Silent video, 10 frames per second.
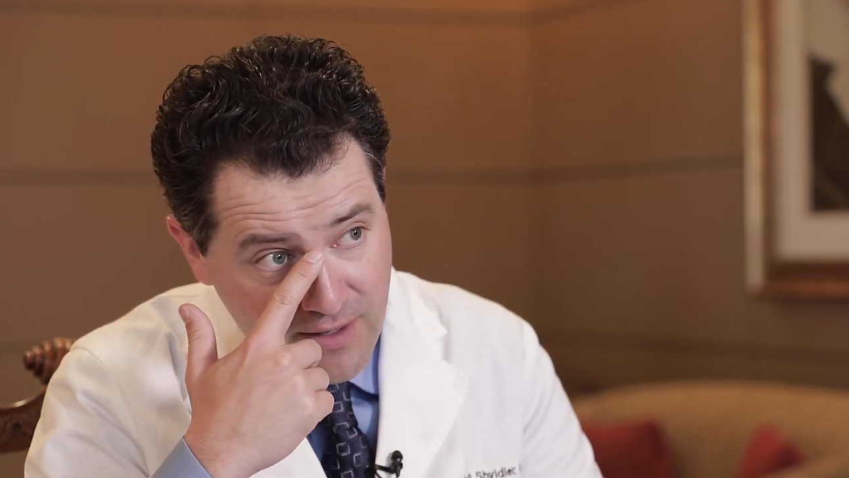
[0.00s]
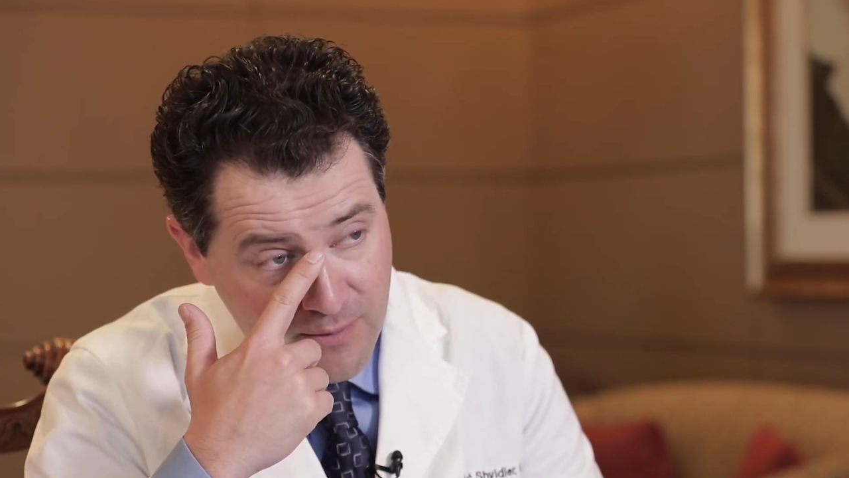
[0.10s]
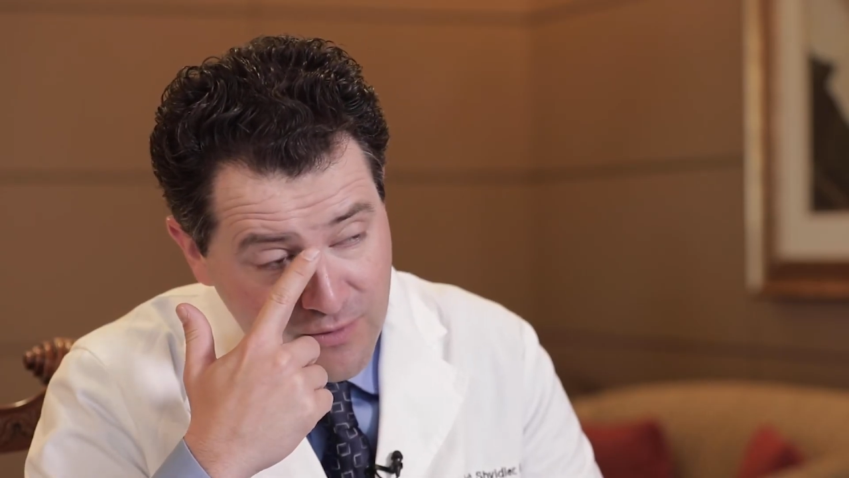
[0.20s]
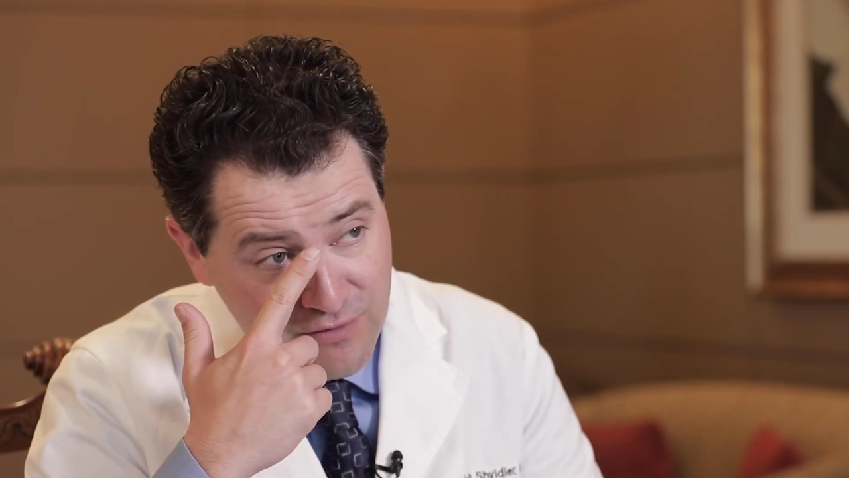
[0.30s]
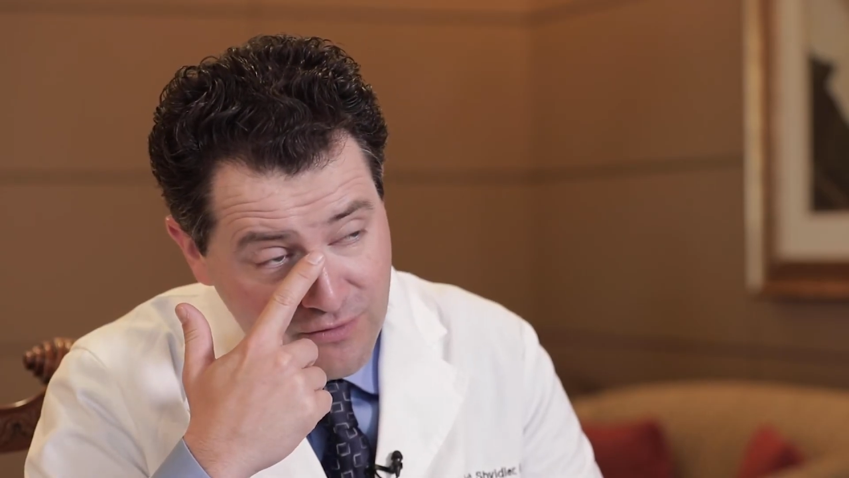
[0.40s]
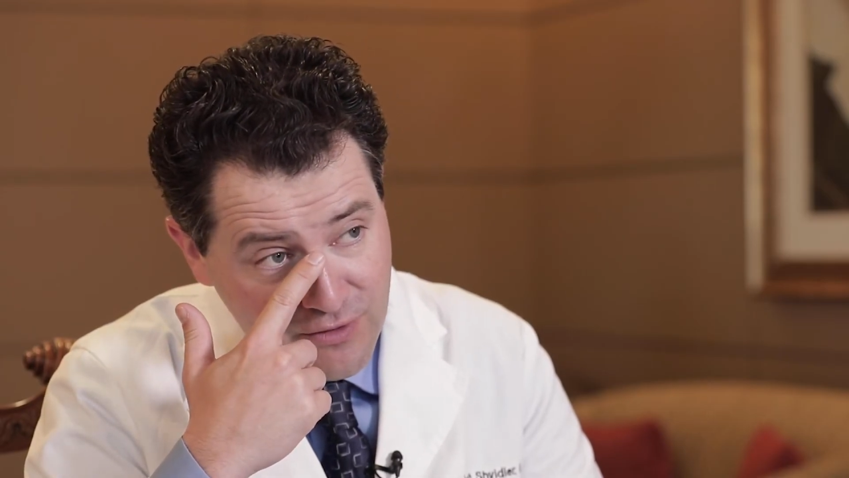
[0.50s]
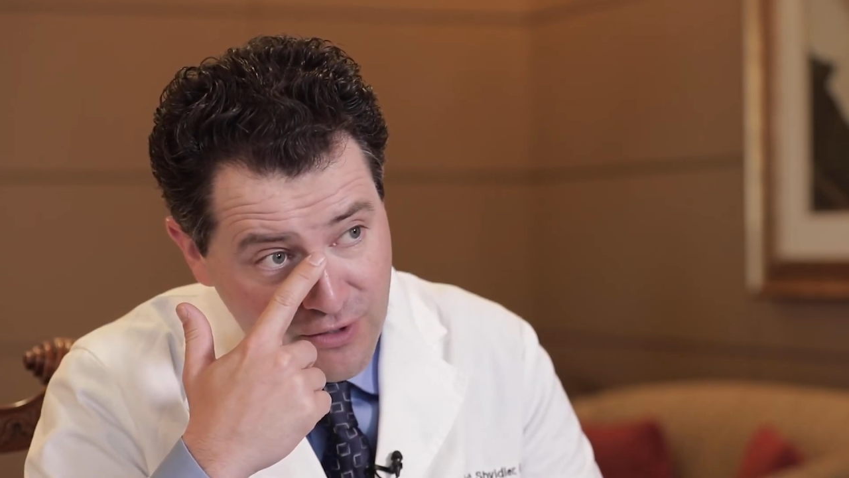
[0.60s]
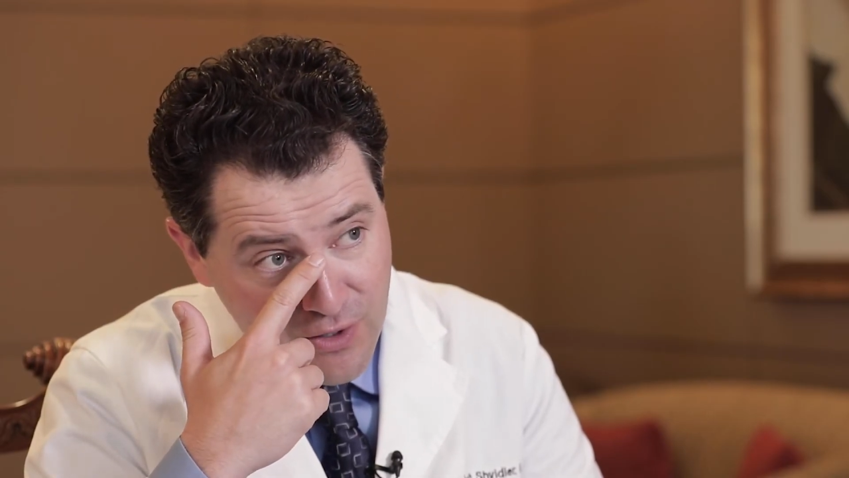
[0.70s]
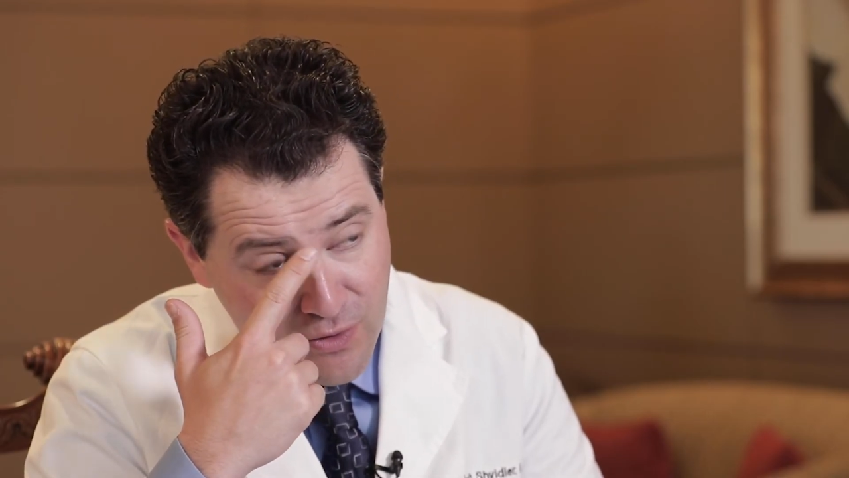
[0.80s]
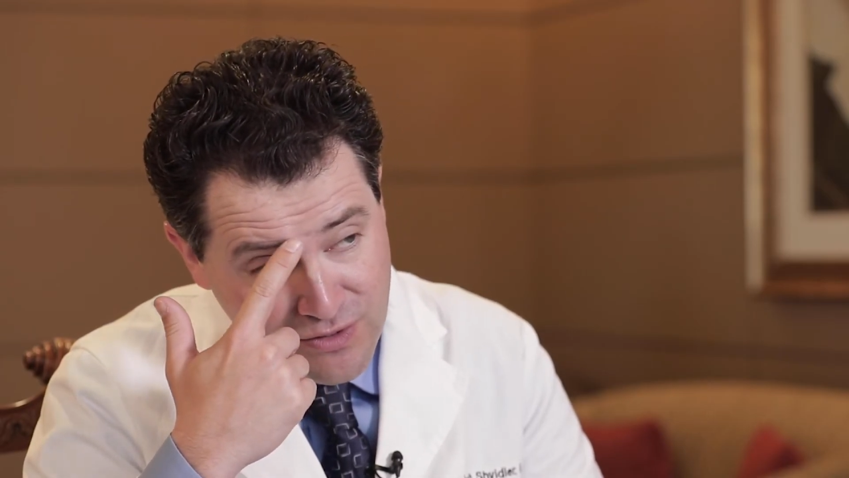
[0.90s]
in between the
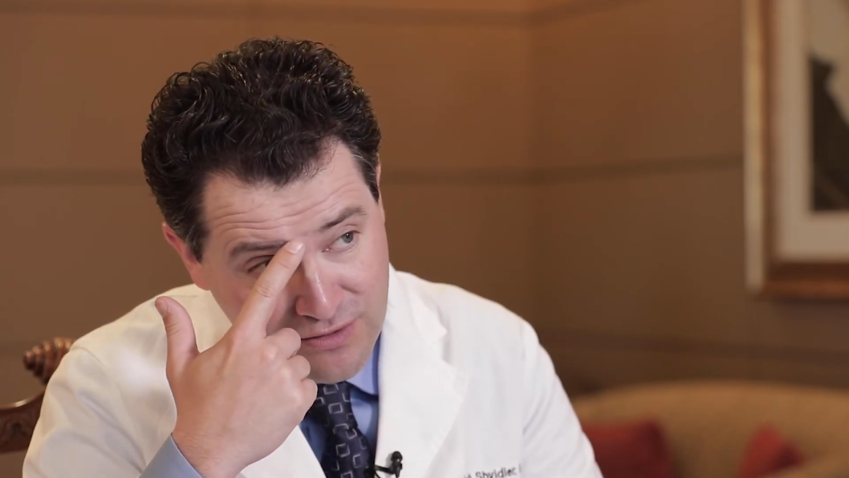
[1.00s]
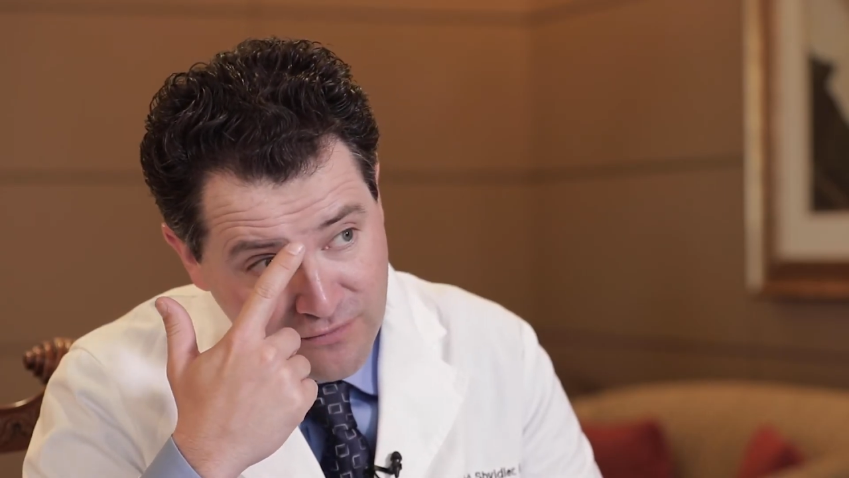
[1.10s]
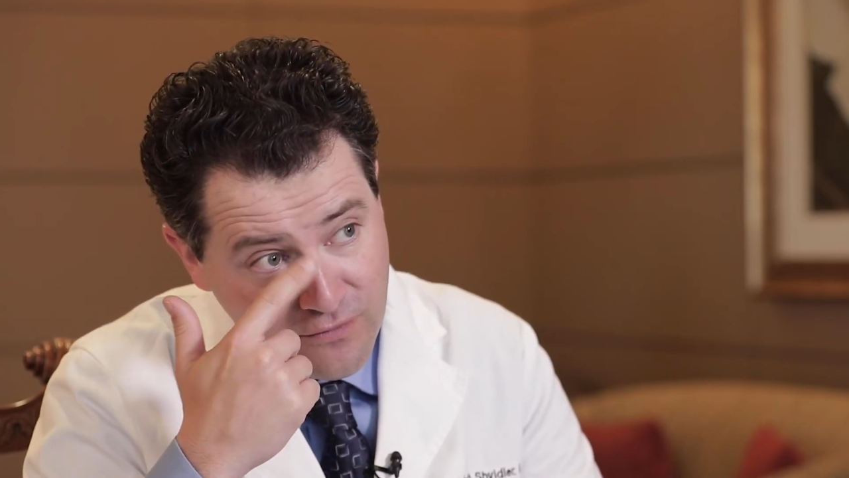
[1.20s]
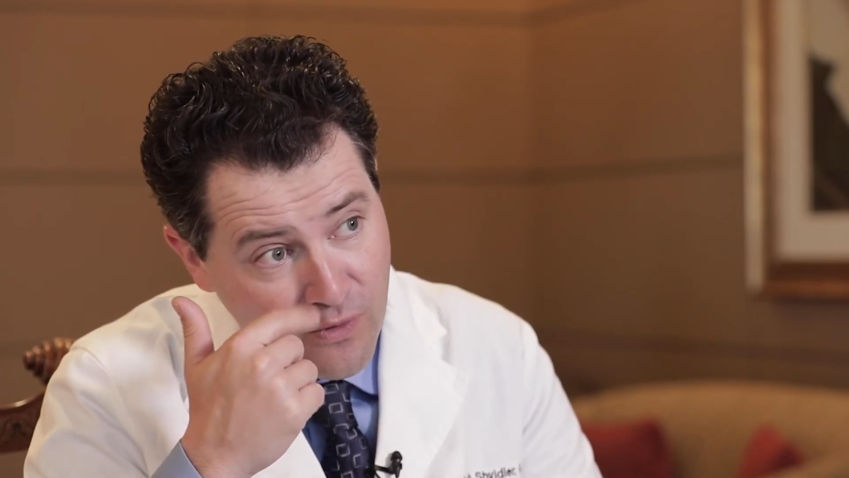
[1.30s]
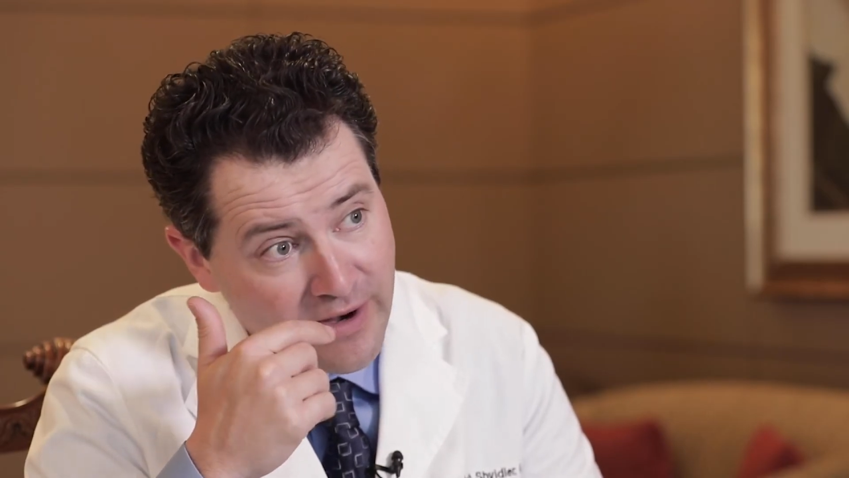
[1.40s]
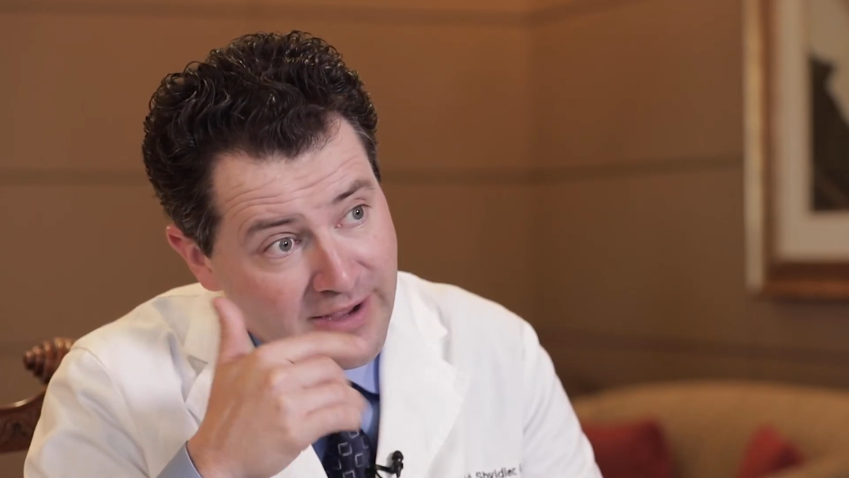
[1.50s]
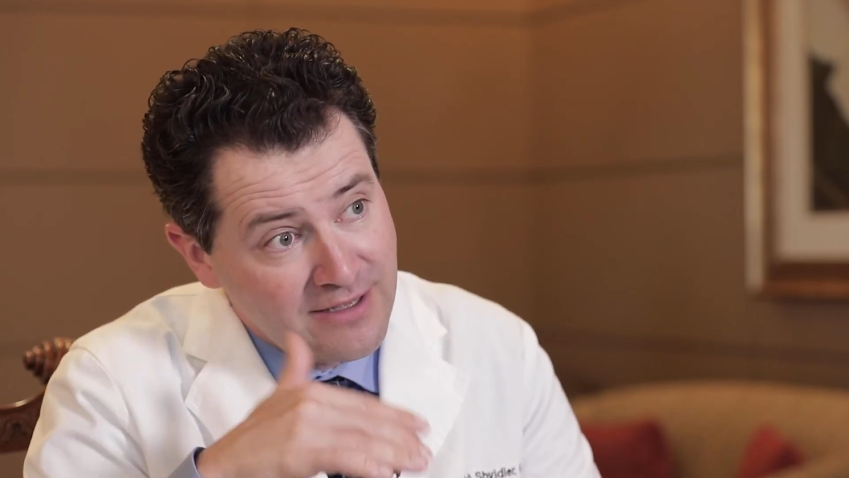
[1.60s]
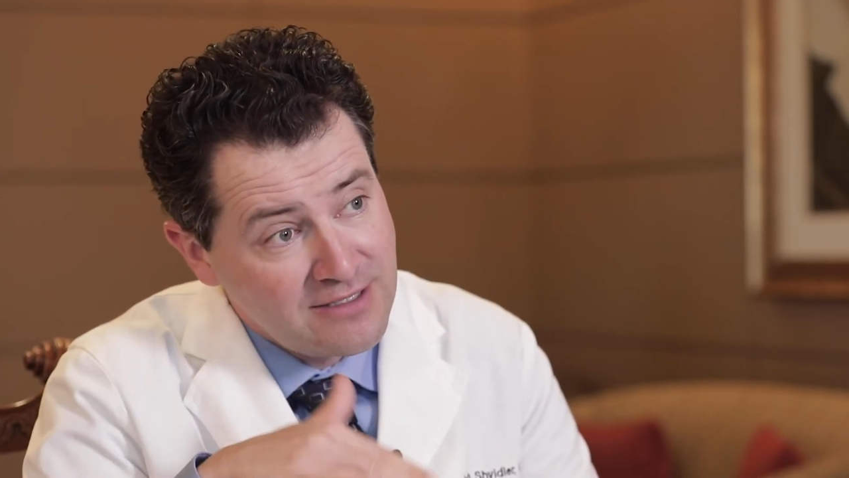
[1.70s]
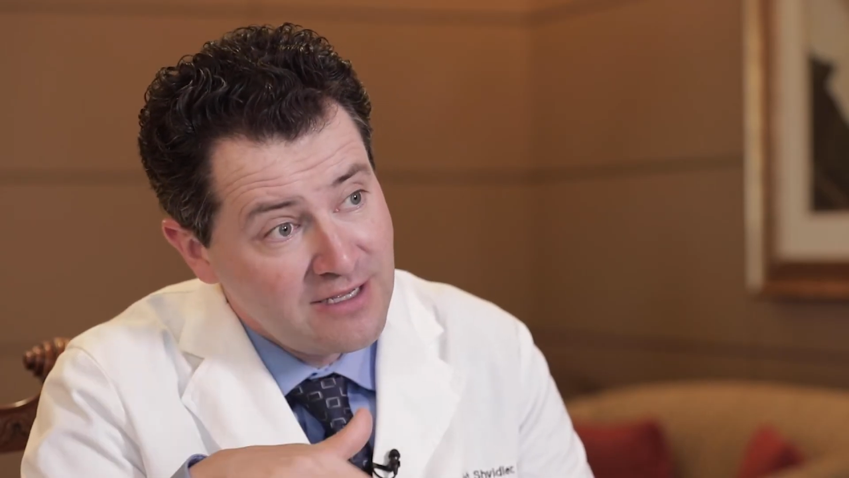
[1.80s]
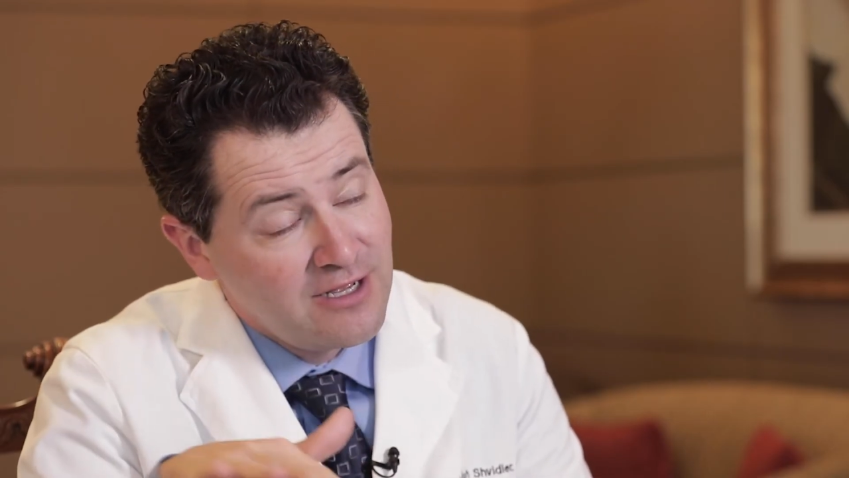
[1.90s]
nose and the
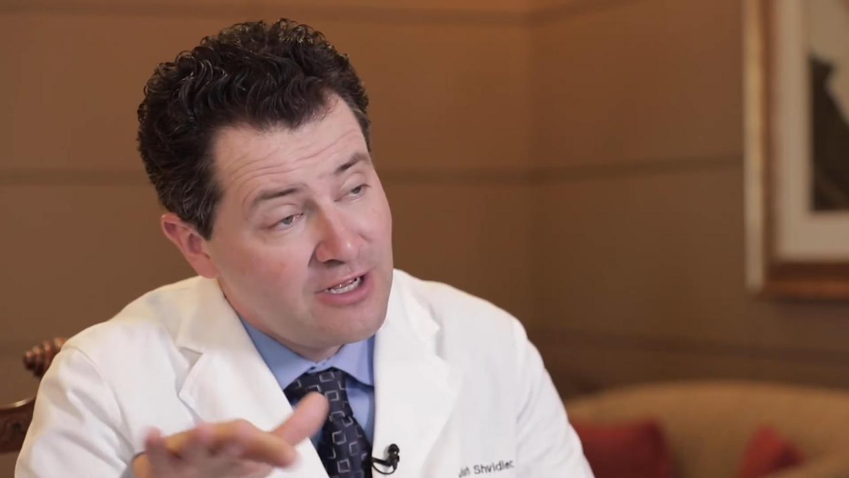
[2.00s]
forehead